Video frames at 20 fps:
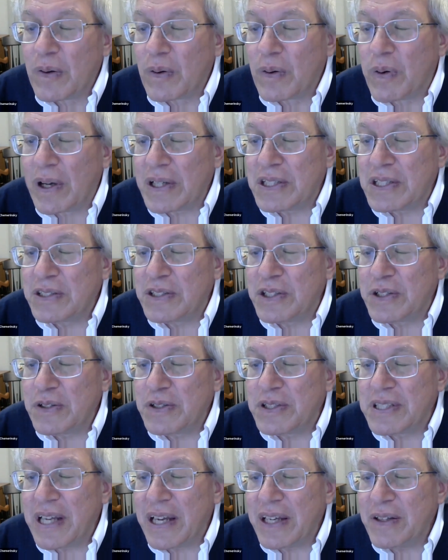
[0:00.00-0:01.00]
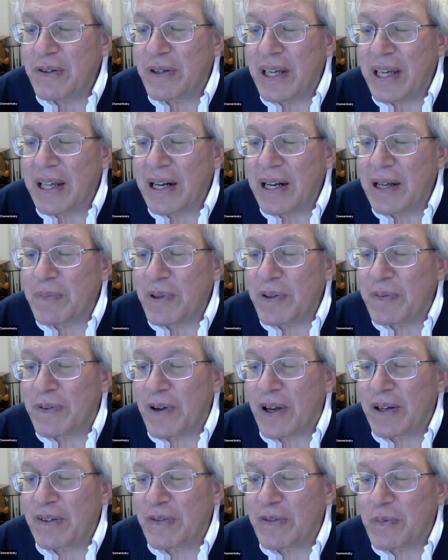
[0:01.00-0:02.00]
Question Did you say you cannot be
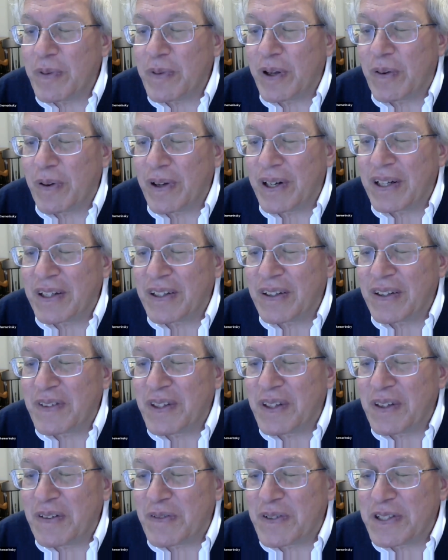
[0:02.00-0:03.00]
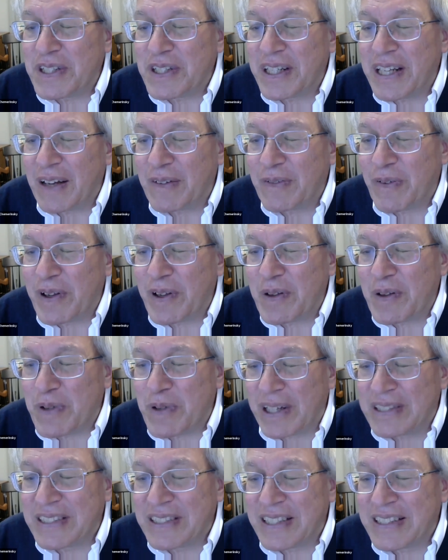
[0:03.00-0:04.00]
fired for being critical of the University of California
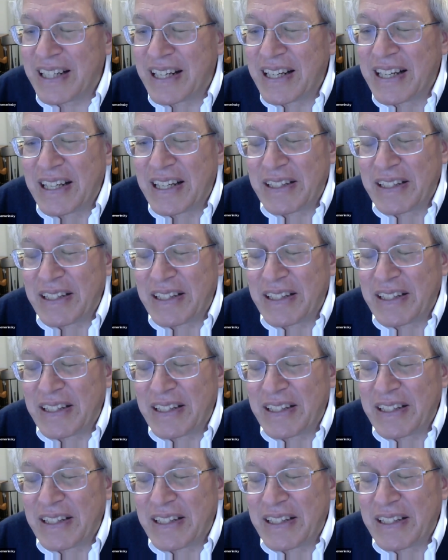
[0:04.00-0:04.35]
president?